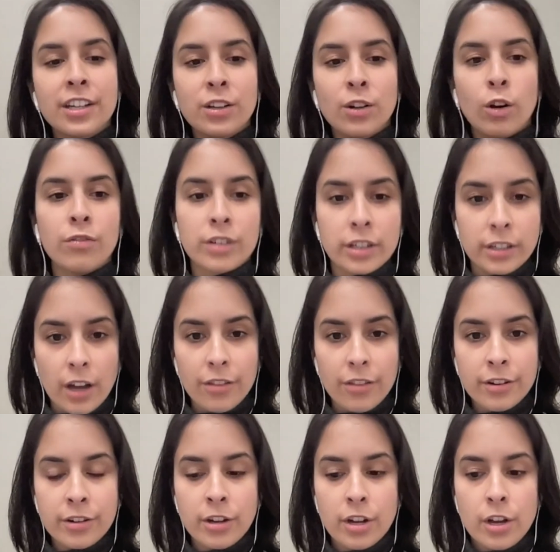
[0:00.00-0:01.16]
over
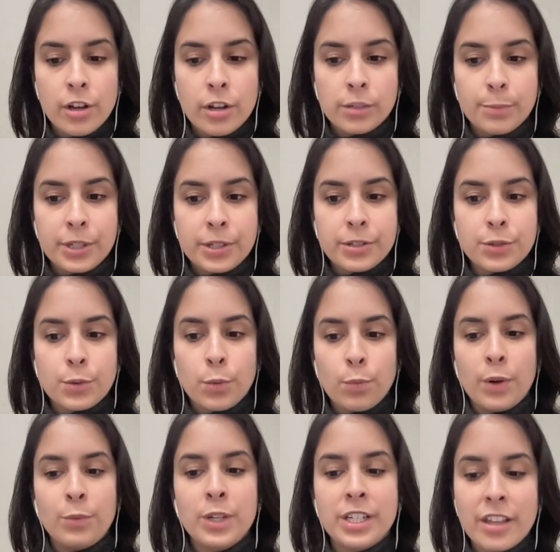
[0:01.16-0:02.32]
another. Because when
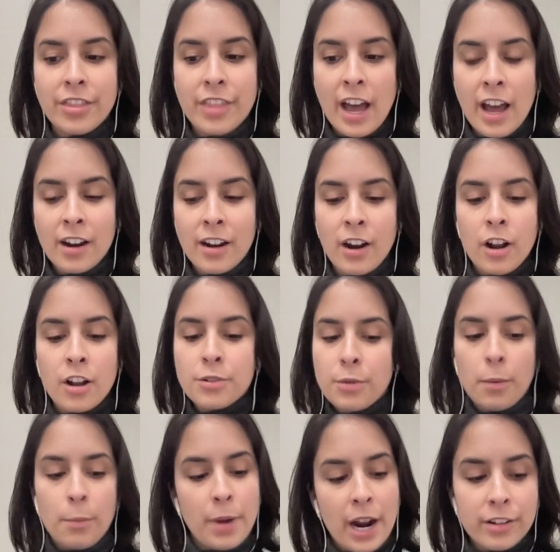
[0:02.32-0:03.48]
we did that,
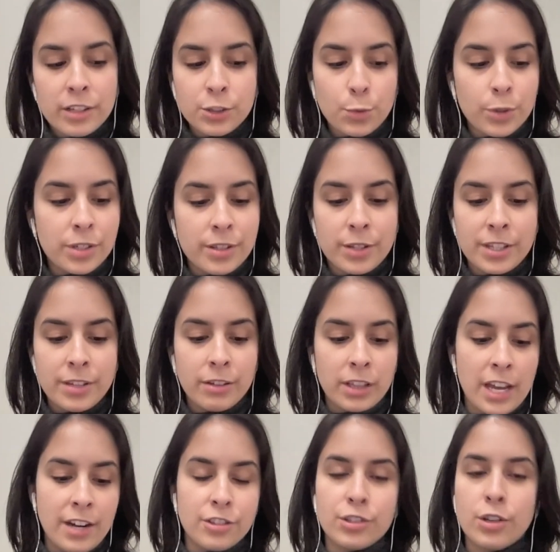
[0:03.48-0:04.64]
parents would let
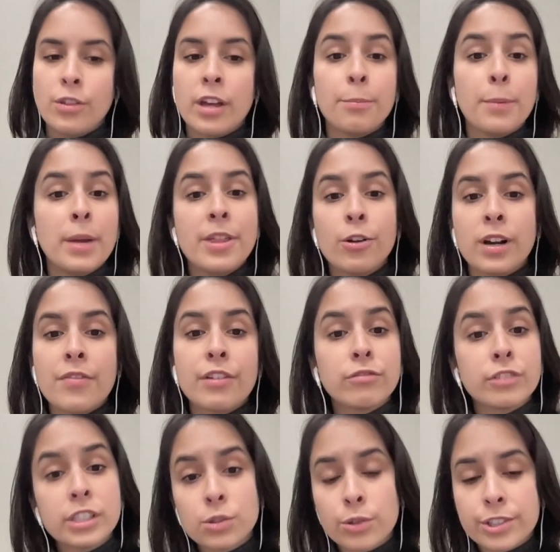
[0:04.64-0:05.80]
us know that maybe they don't have the
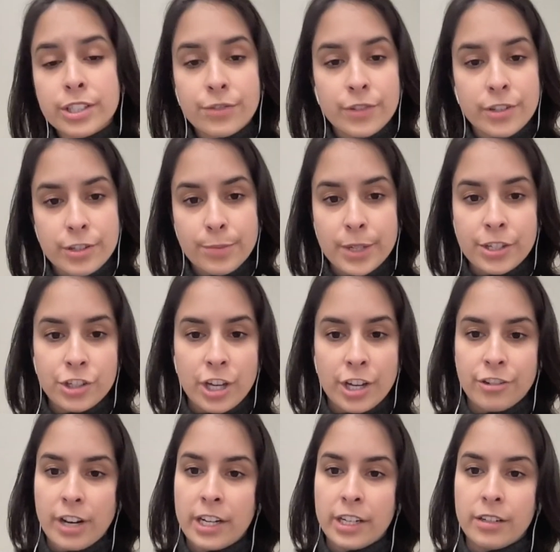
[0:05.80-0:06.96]
resources for a speech
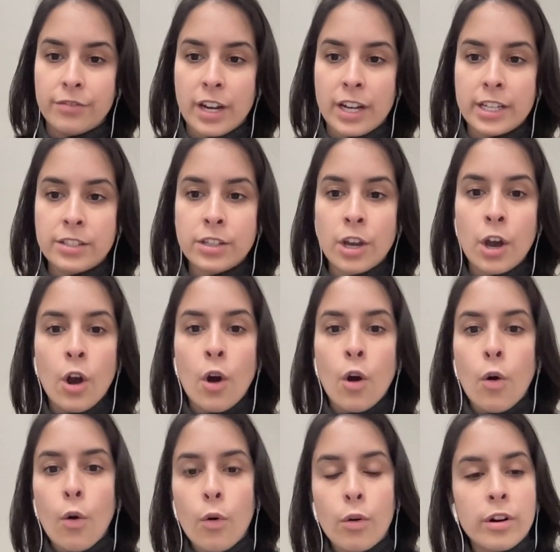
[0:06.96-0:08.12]
generating device,
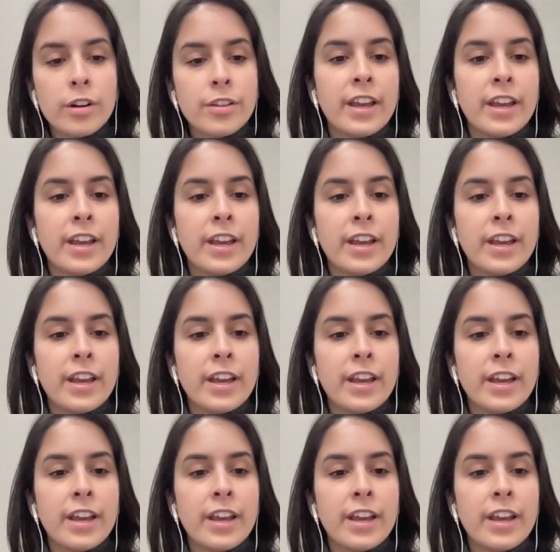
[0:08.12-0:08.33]
or they